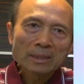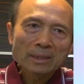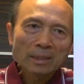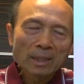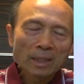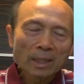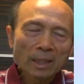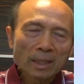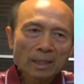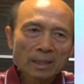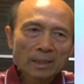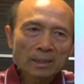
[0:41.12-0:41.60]

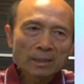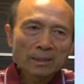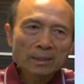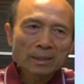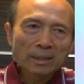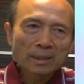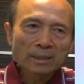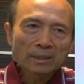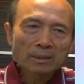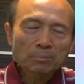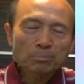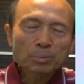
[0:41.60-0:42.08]
Uh,
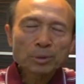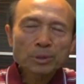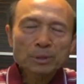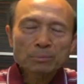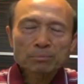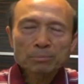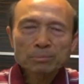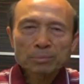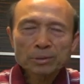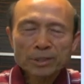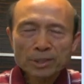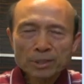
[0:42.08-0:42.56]
they
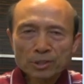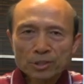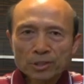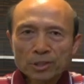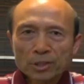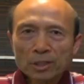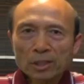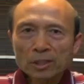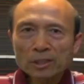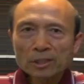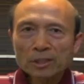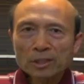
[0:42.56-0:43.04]
put
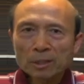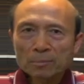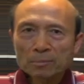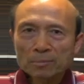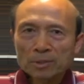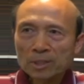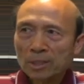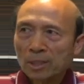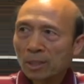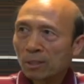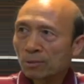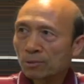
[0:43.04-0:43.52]
pressure on
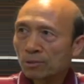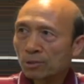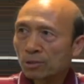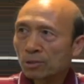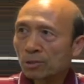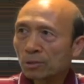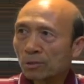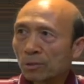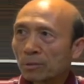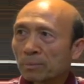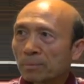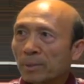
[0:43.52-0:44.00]
themselves
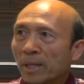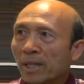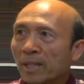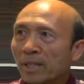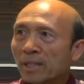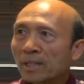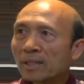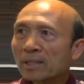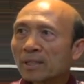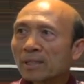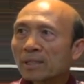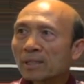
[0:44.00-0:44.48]
to
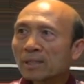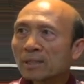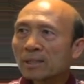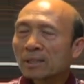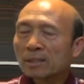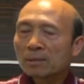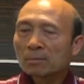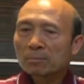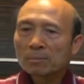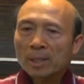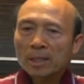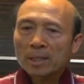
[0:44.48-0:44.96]
obey.
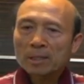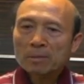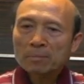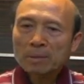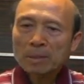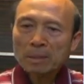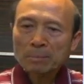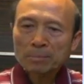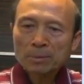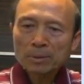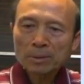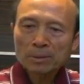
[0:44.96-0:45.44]
Many
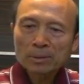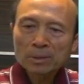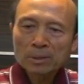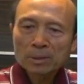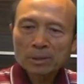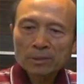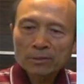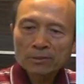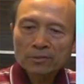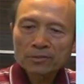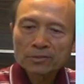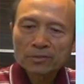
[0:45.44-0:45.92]
people
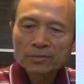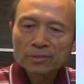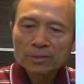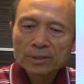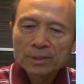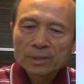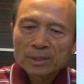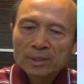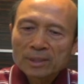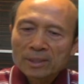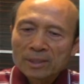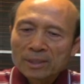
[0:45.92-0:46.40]
live
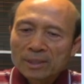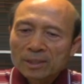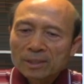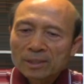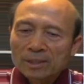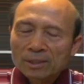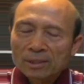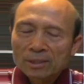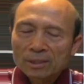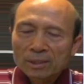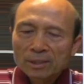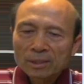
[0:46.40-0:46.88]

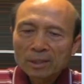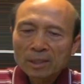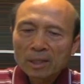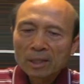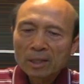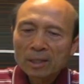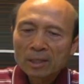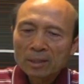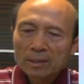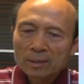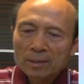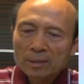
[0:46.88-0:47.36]

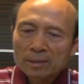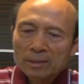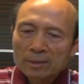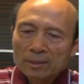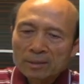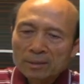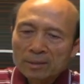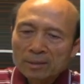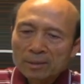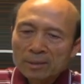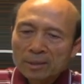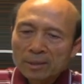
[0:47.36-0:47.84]
uh,
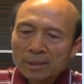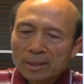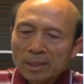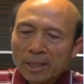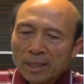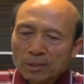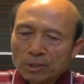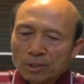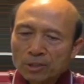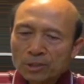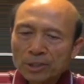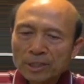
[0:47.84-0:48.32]

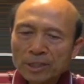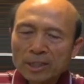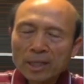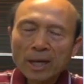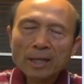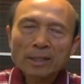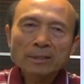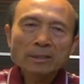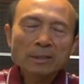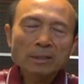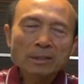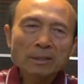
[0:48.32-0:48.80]
actually
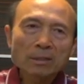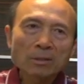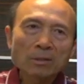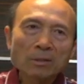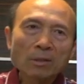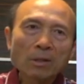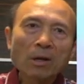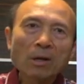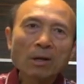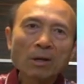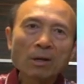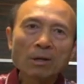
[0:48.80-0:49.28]
under the
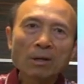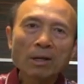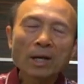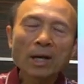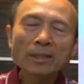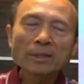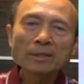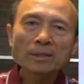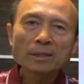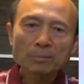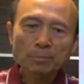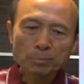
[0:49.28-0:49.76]
law,
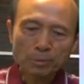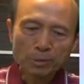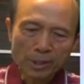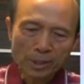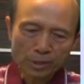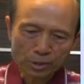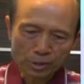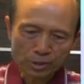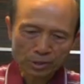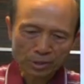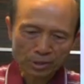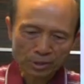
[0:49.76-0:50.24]
under
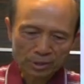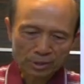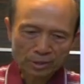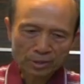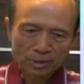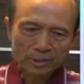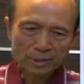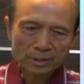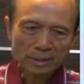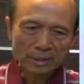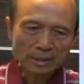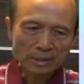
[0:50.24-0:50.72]
pressure.
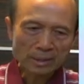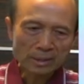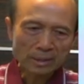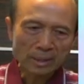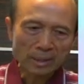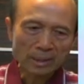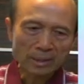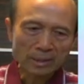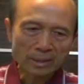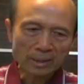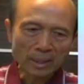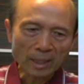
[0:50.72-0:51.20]
They
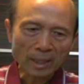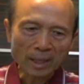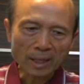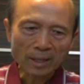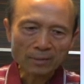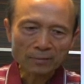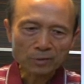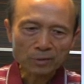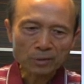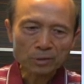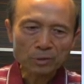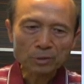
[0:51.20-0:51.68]
say that I
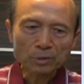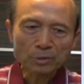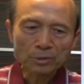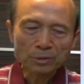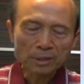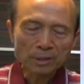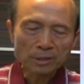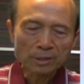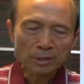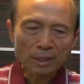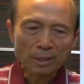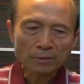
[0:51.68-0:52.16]
have to do
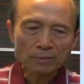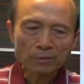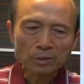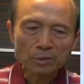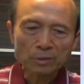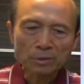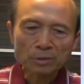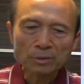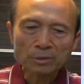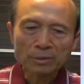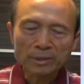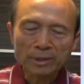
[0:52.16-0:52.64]
this, I have
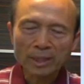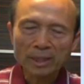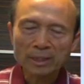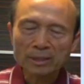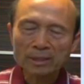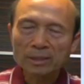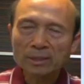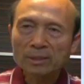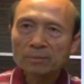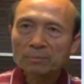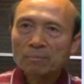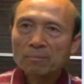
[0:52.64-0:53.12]
to do
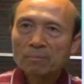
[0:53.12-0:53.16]
that.